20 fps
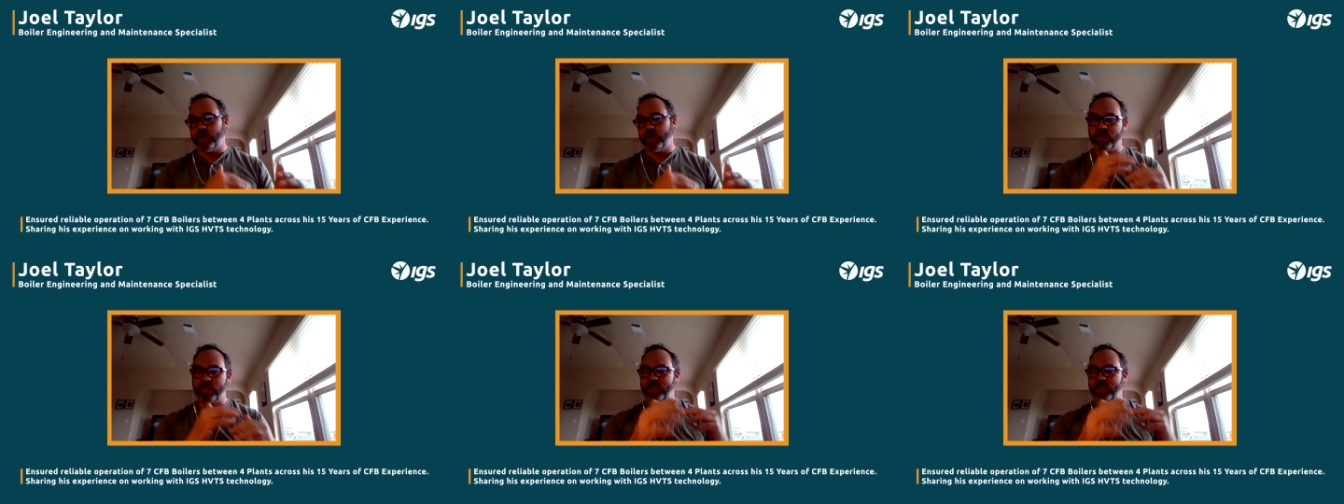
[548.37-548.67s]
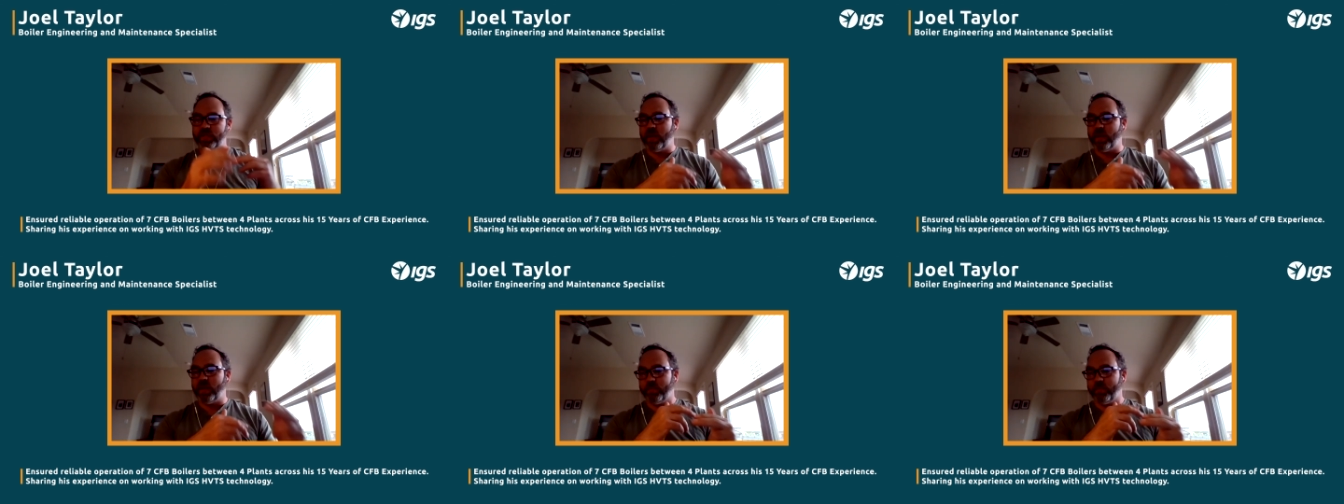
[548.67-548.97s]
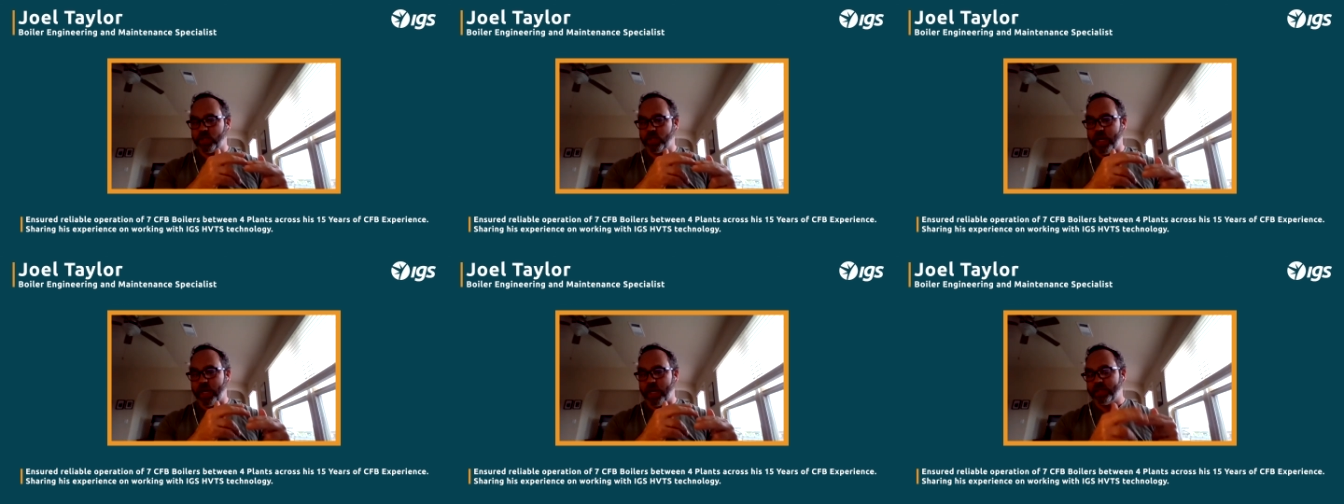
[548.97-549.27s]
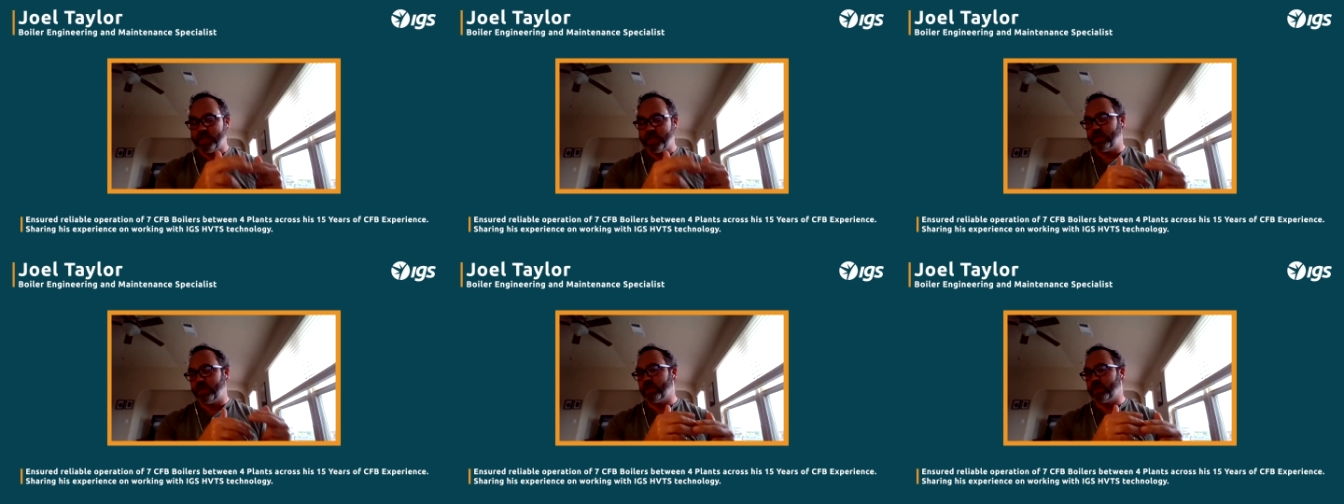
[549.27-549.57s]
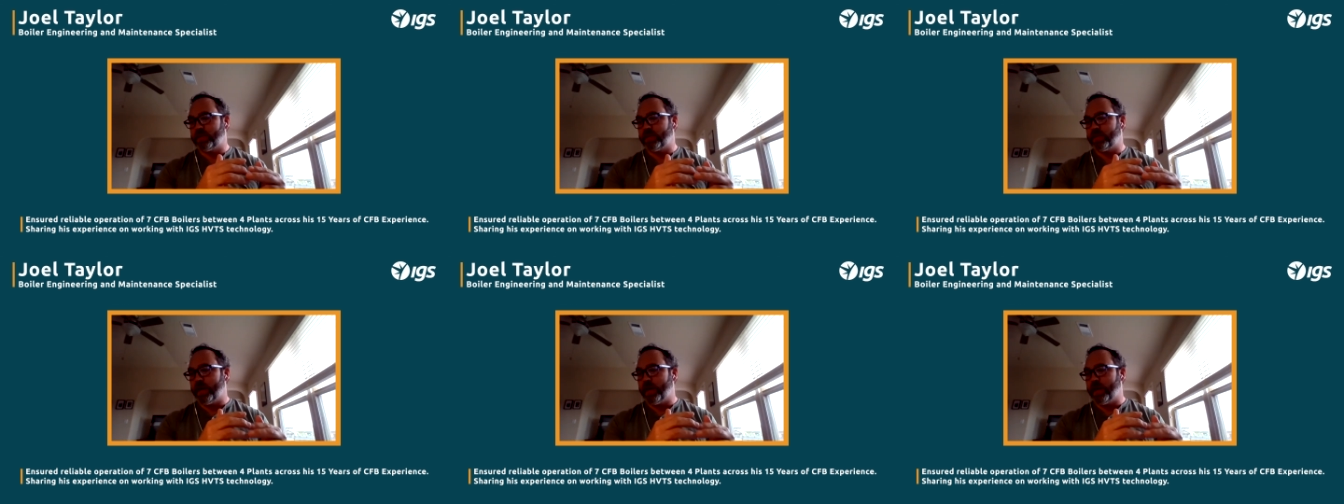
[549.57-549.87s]
So you just end up chasing
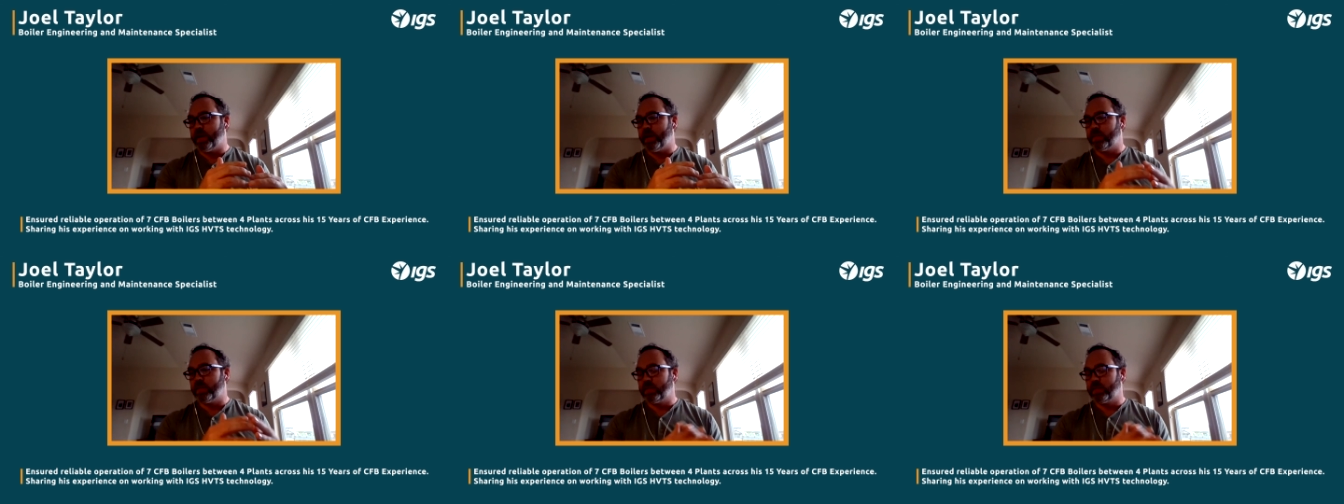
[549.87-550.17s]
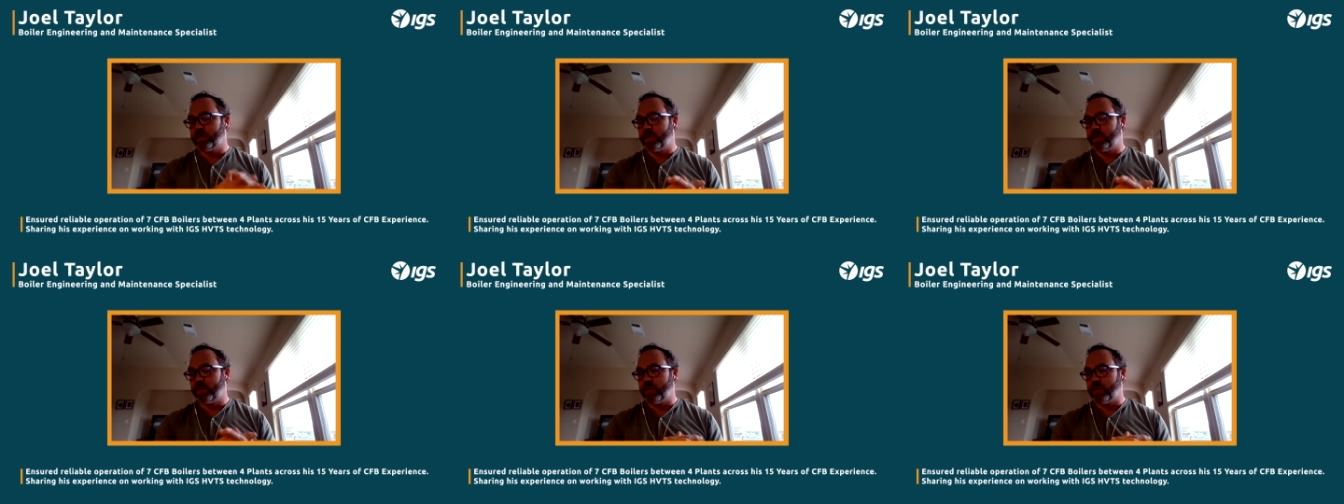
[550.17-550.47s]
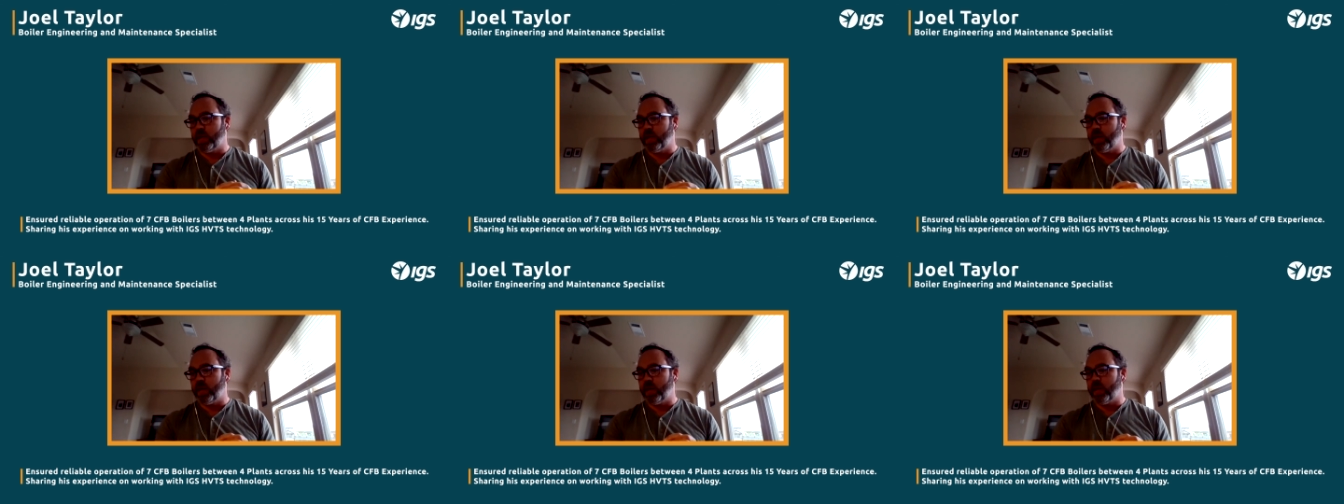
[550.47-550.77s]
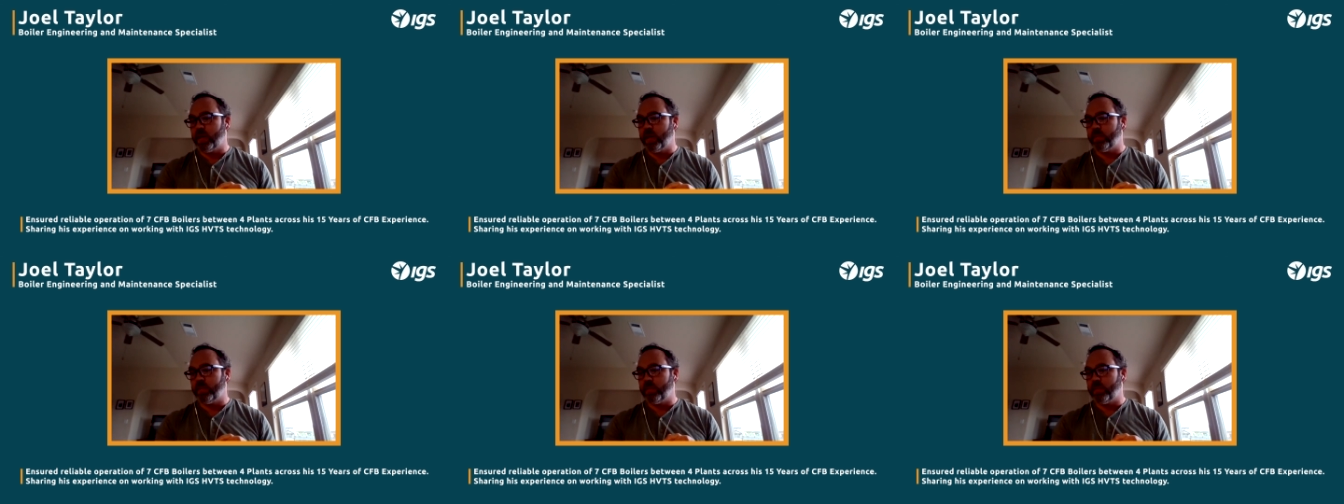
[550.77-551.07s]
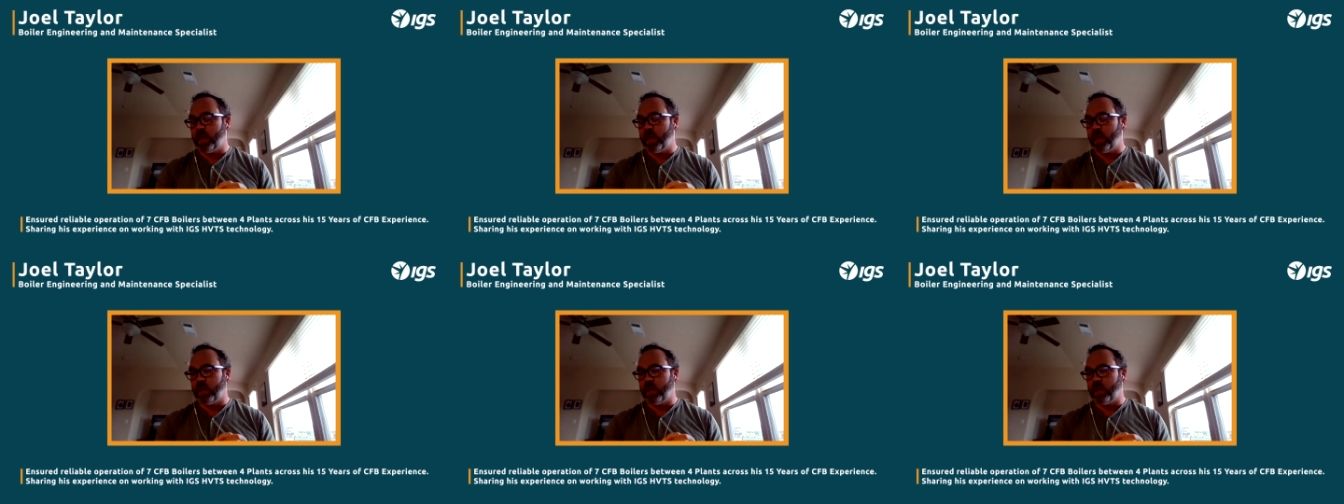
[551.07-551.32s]
your tail um,